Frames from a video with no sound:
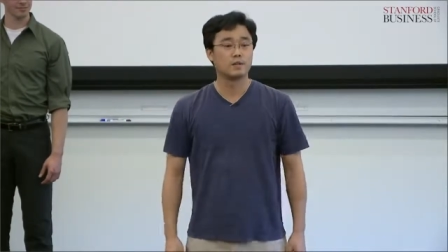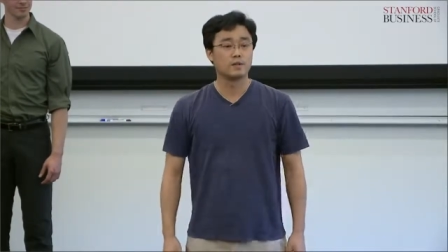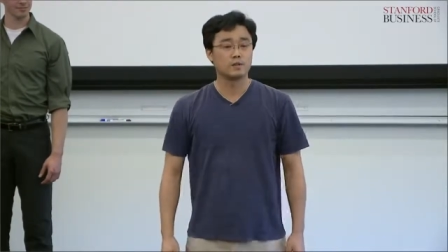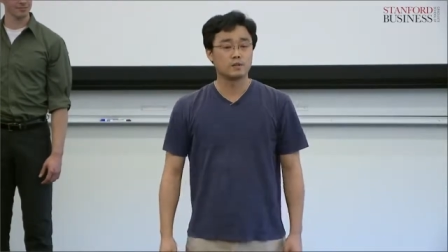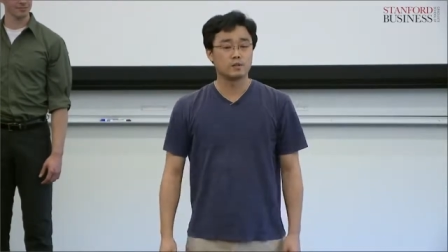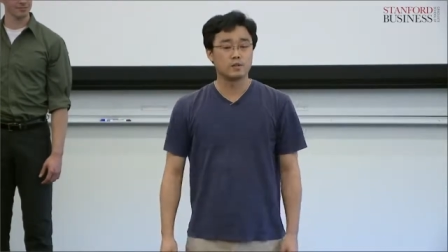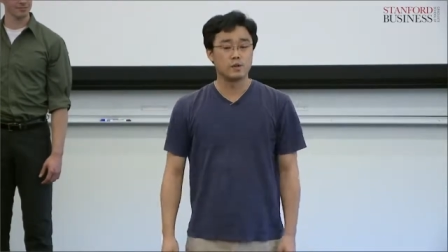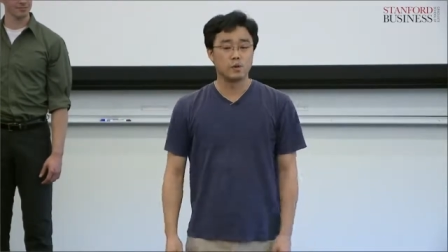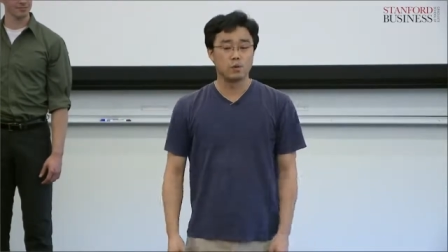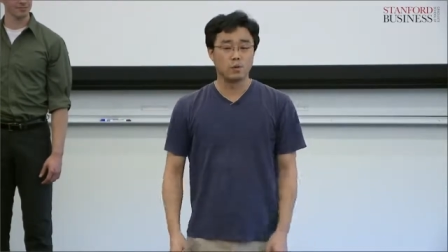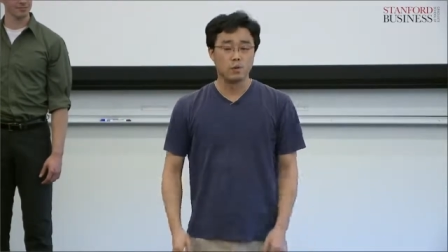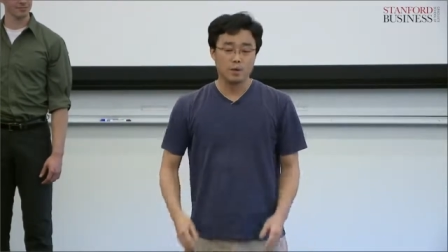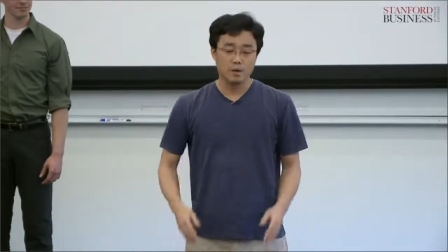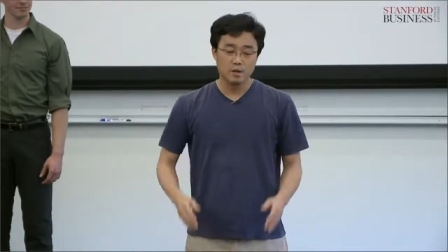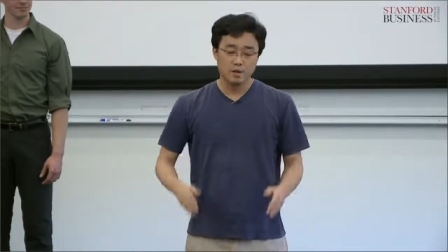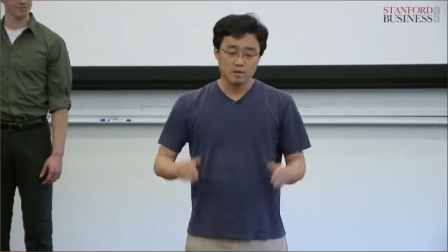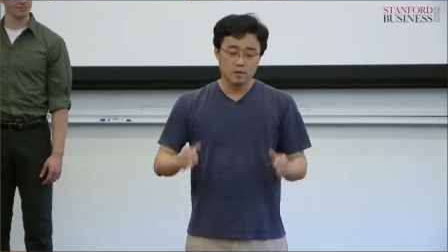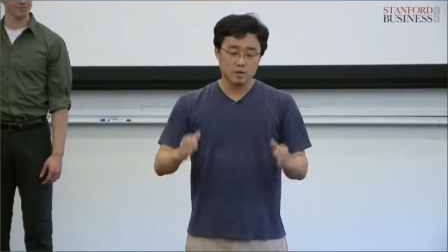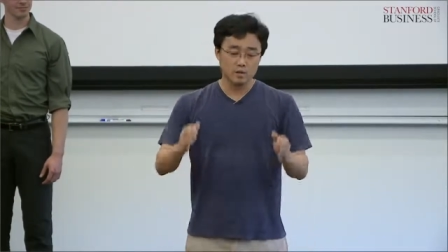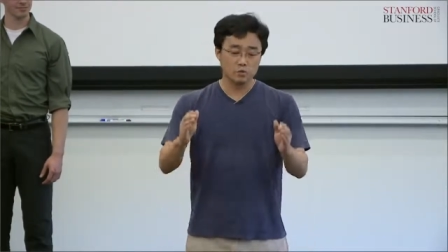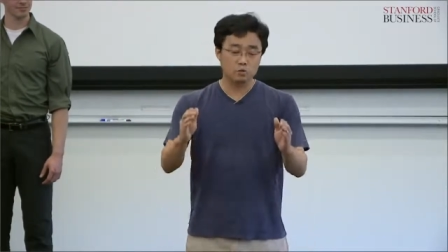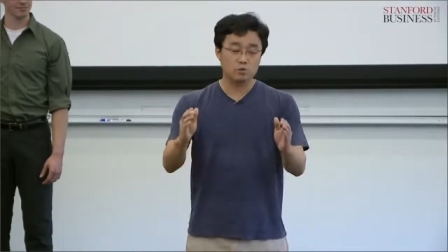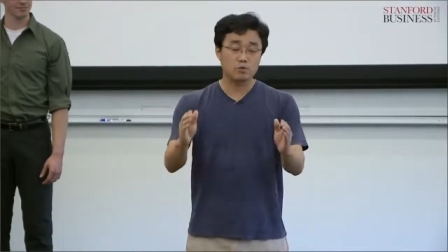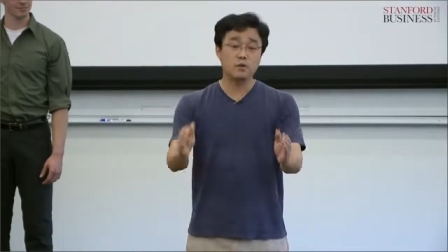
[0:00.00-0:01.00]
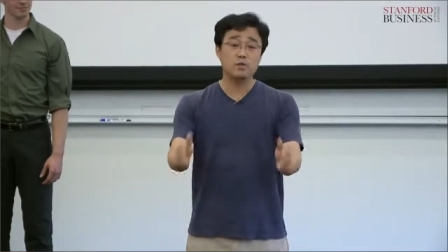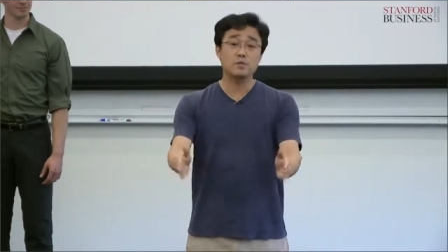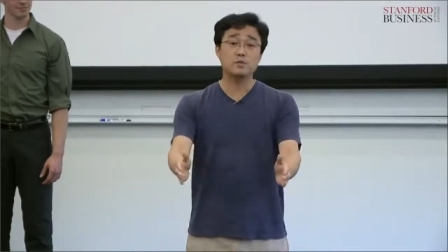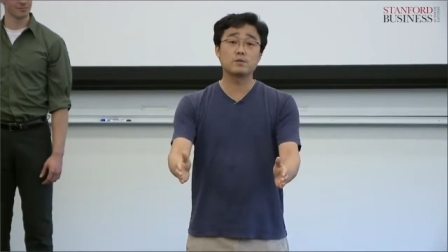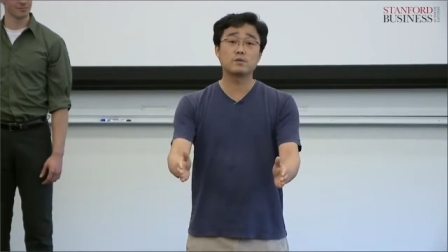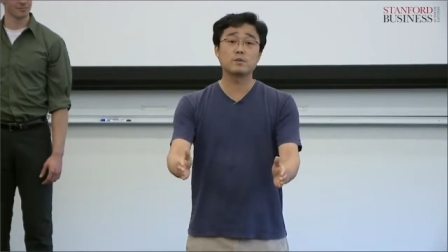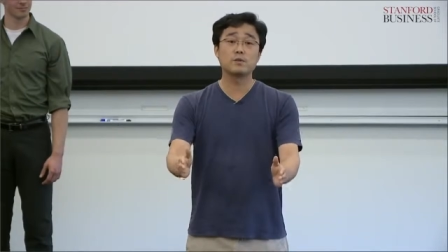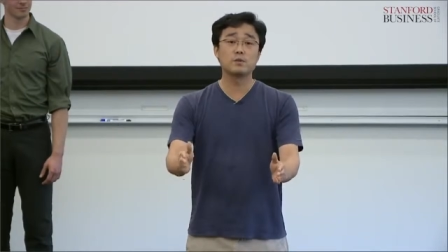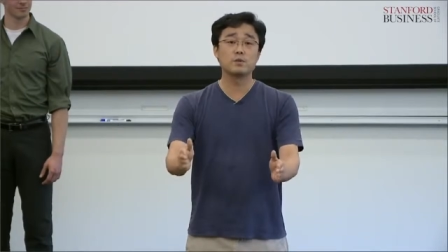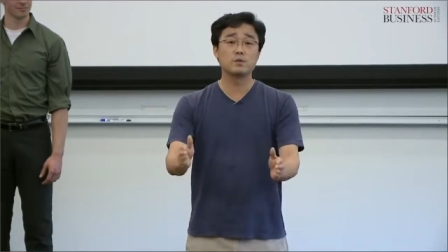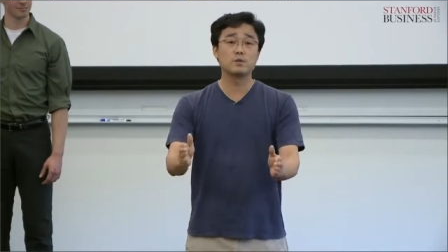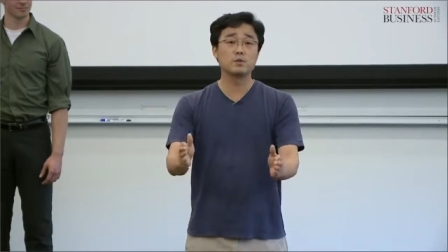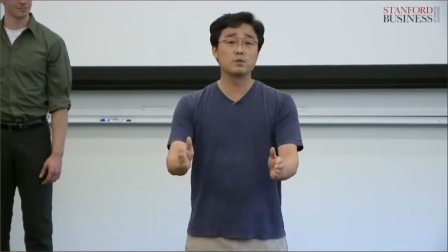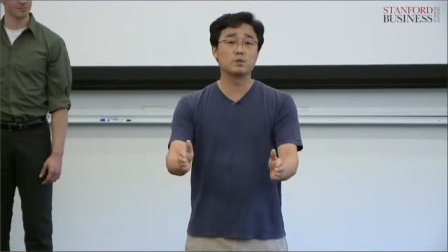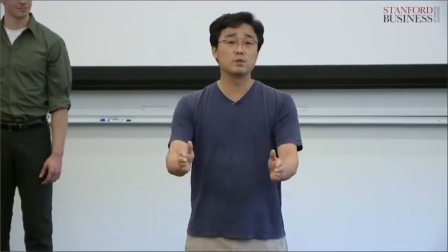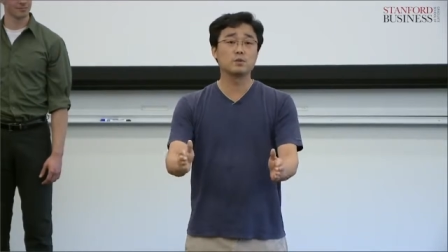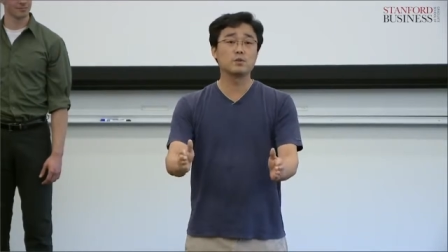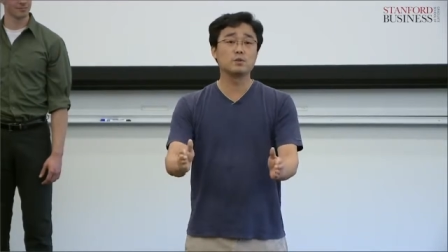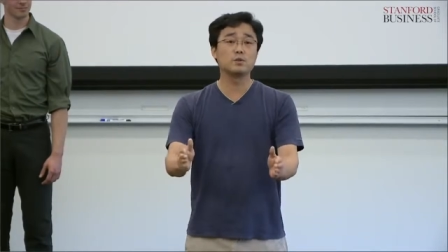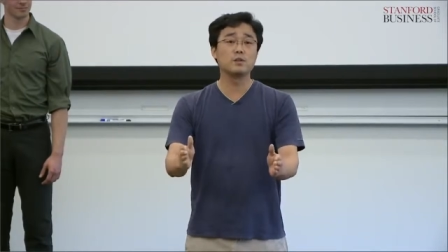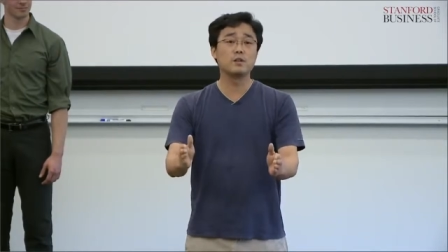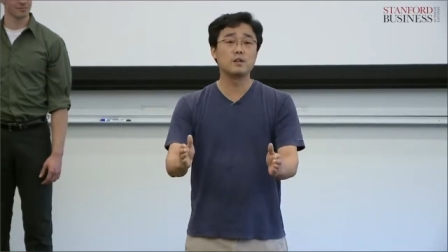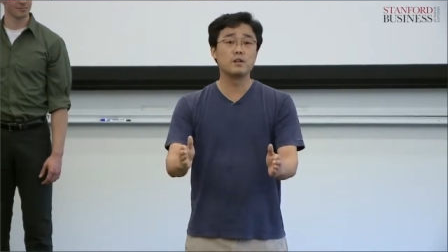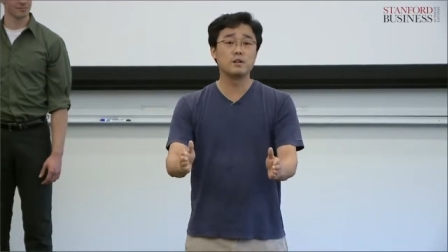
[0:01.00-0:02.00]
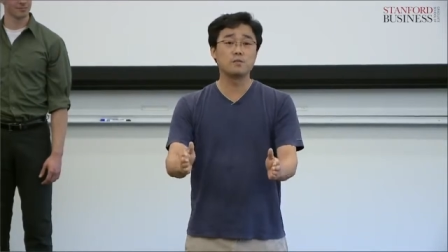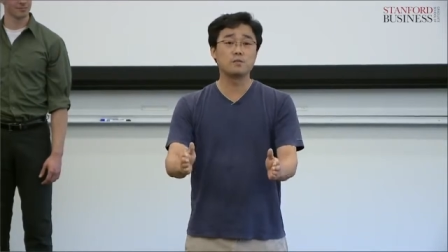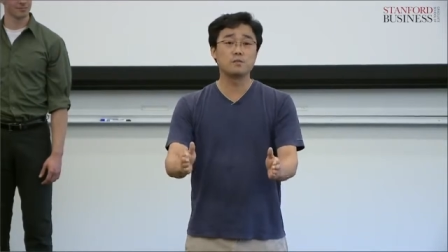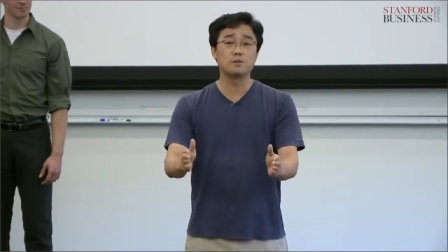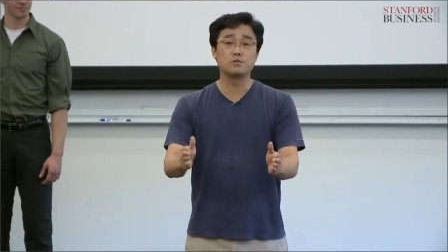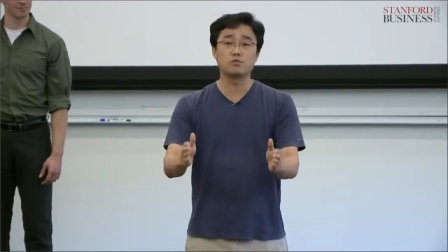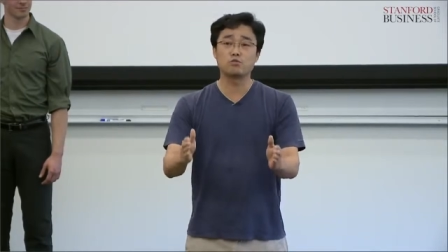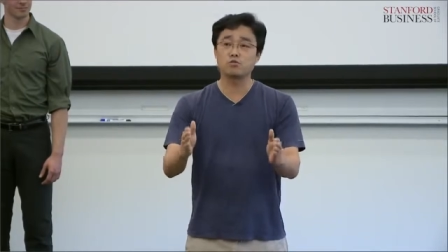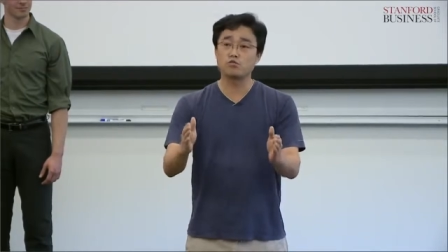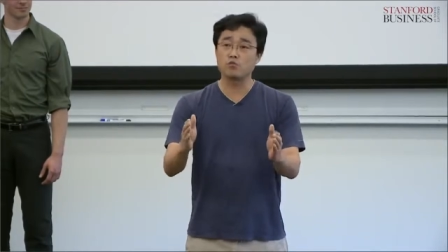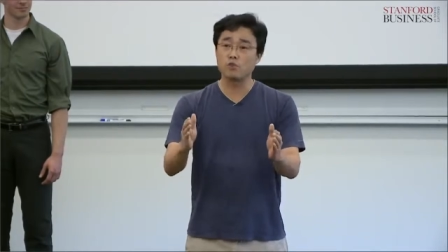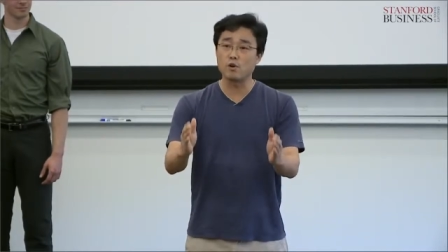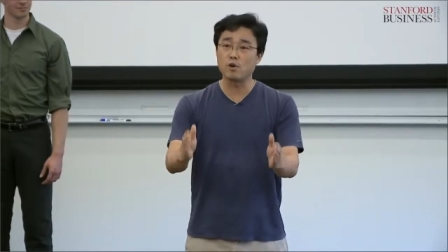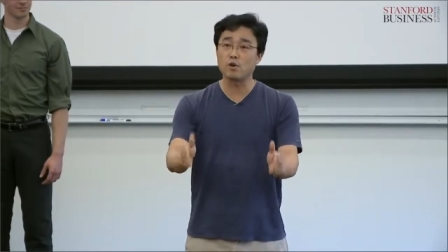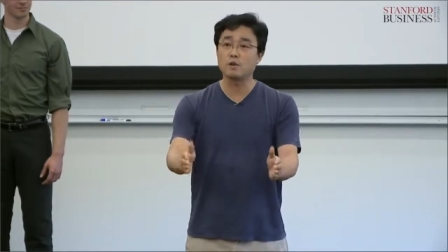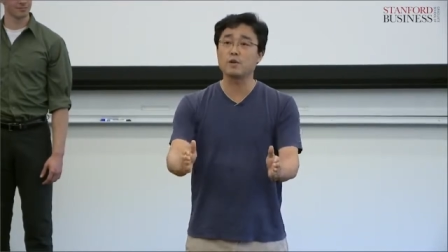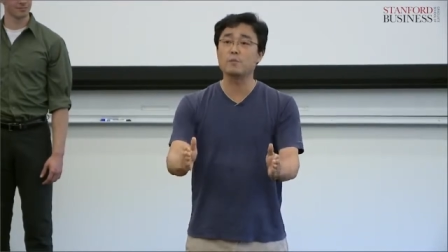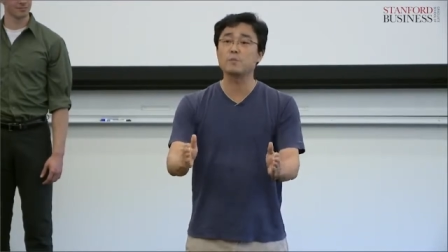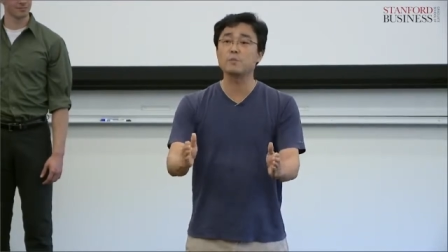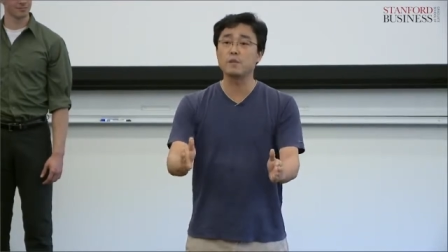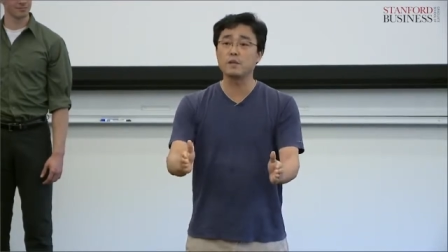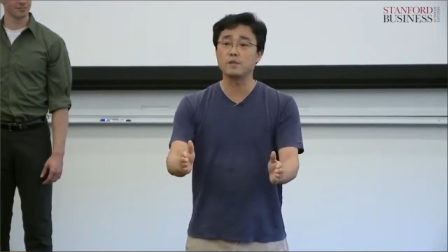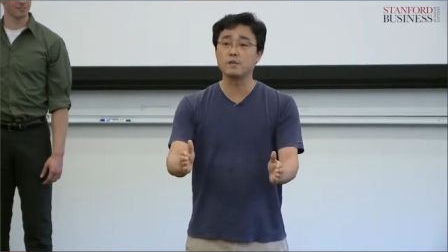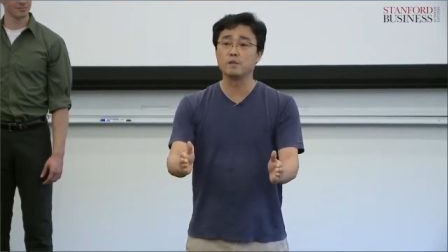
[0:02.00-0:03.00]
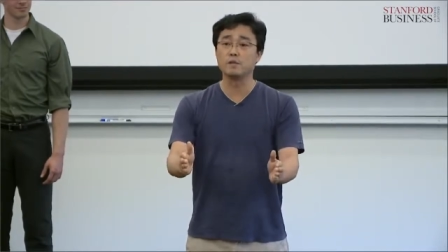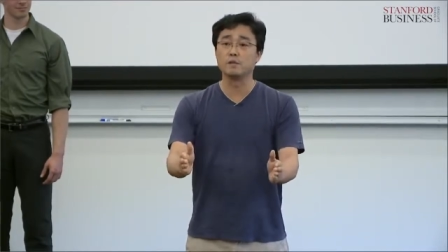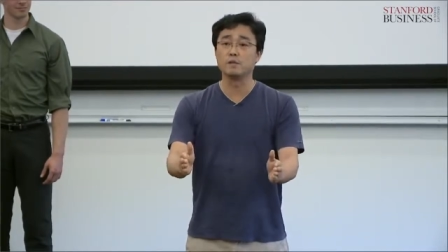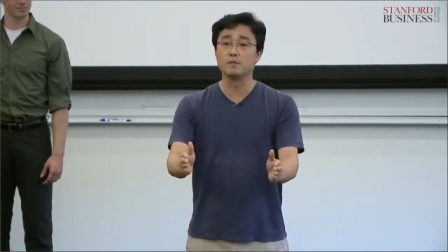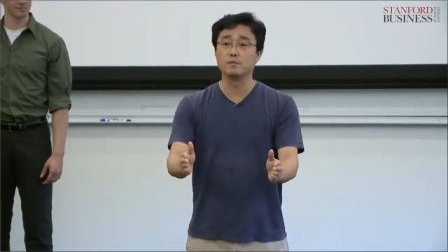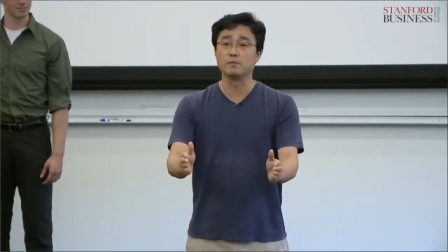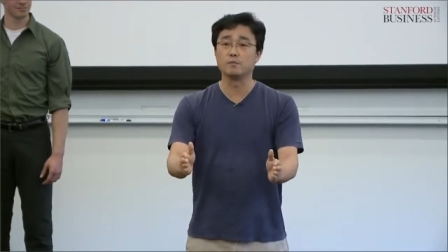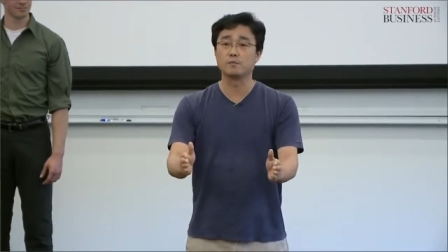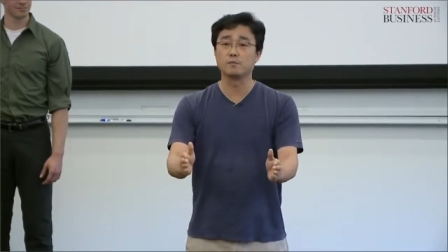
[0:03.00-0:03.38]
So, this gesture is used to deliver strong opinion.